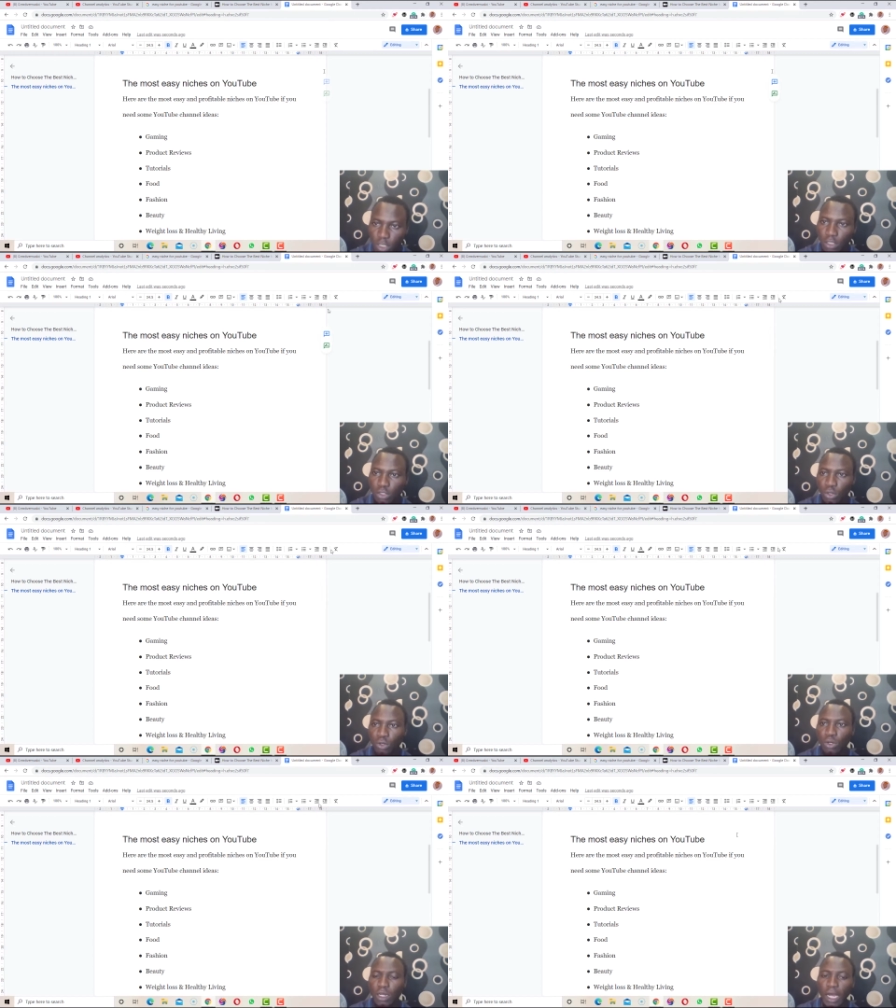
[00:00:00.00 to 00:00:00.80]
So
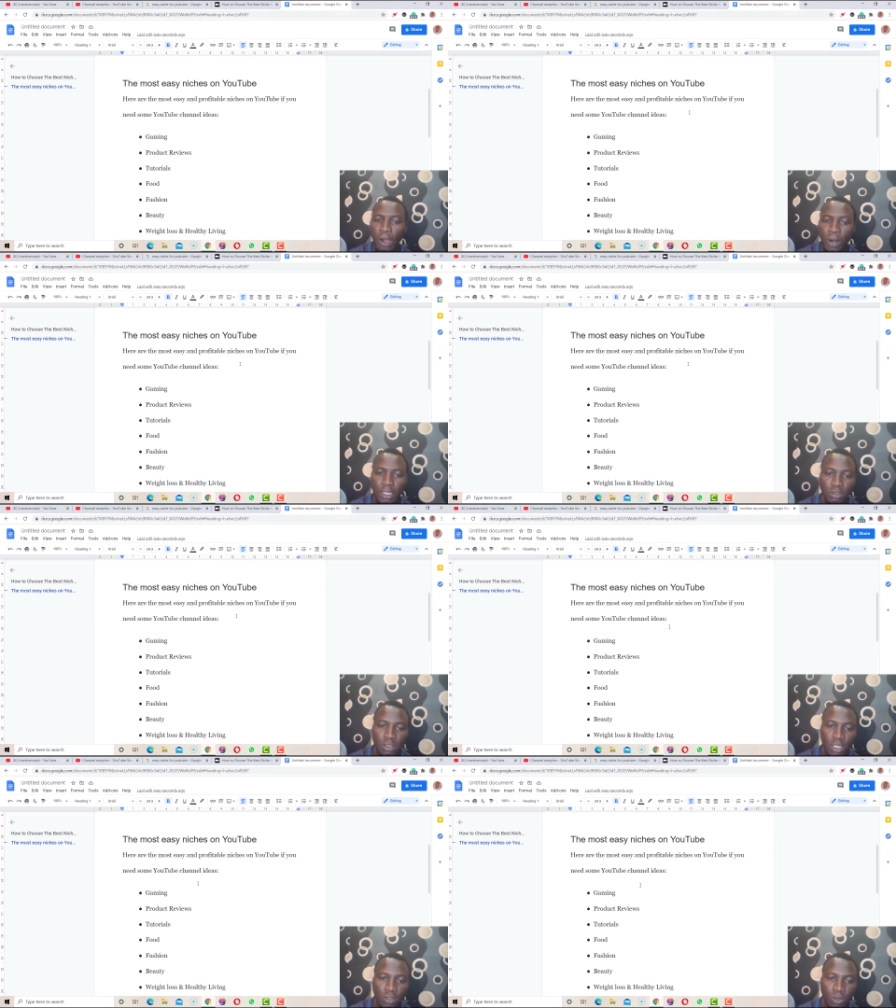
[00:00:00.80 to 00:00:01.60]
I would like to
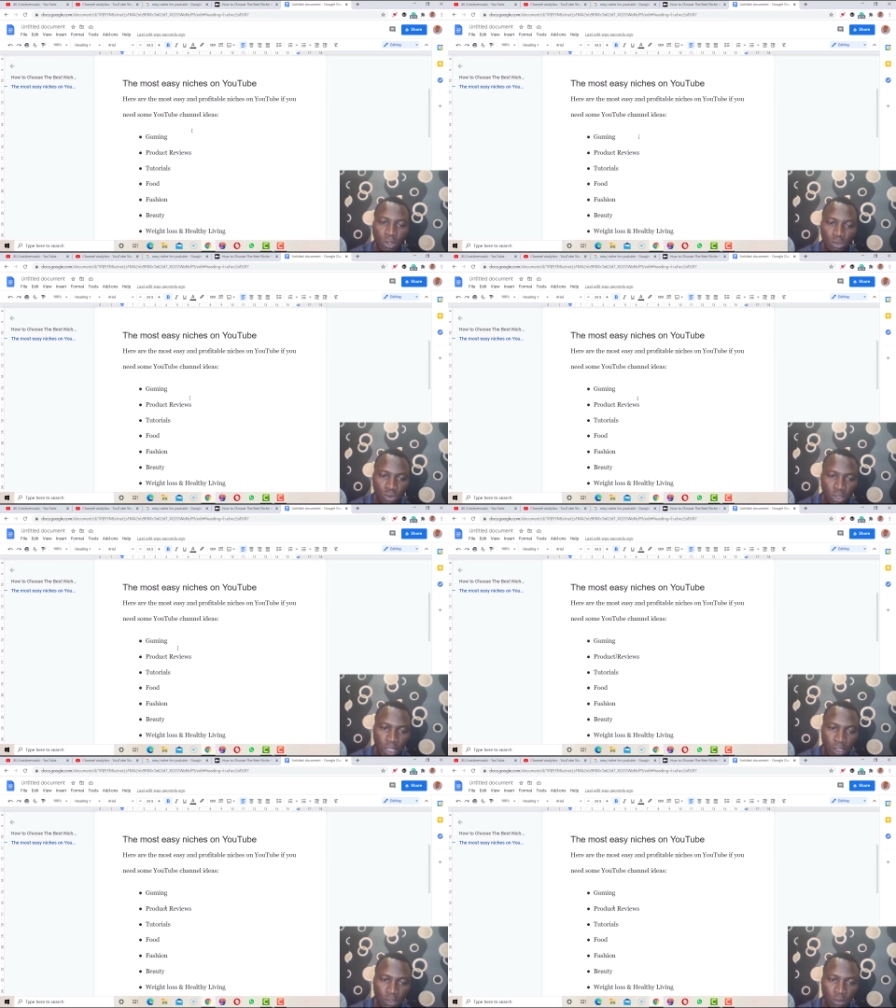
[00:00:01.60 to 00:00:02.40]
check one or two
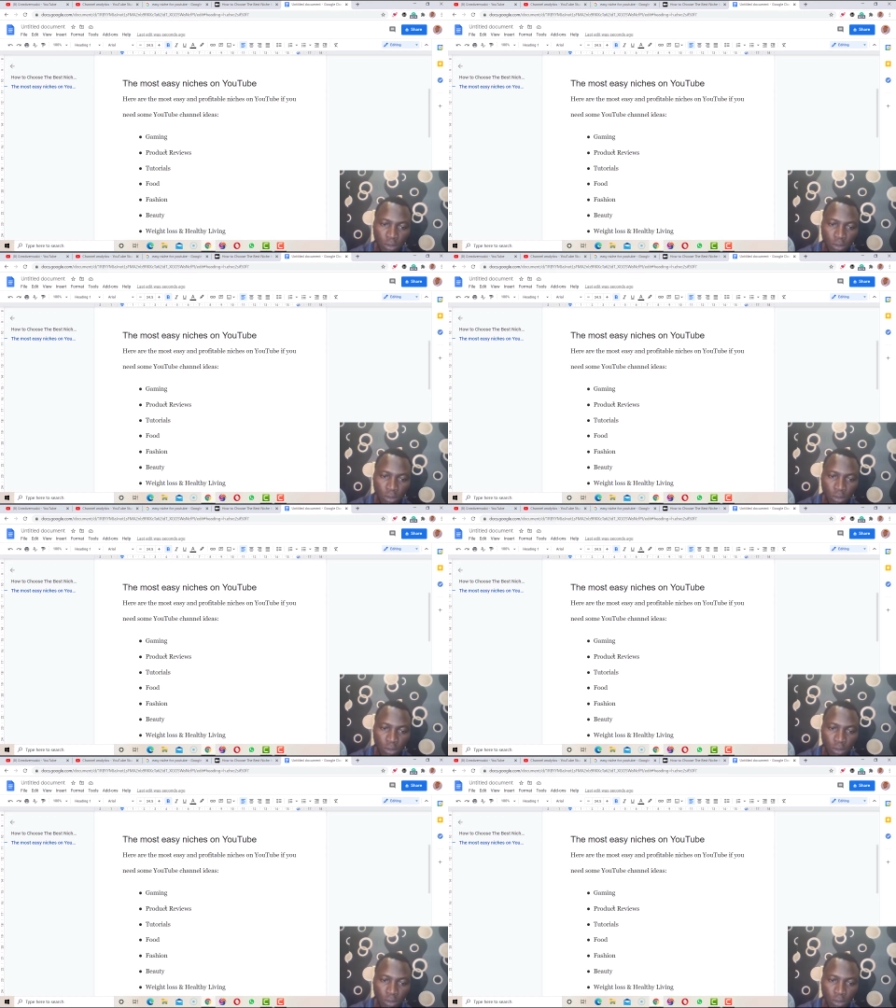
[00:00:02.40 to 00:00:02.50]
channels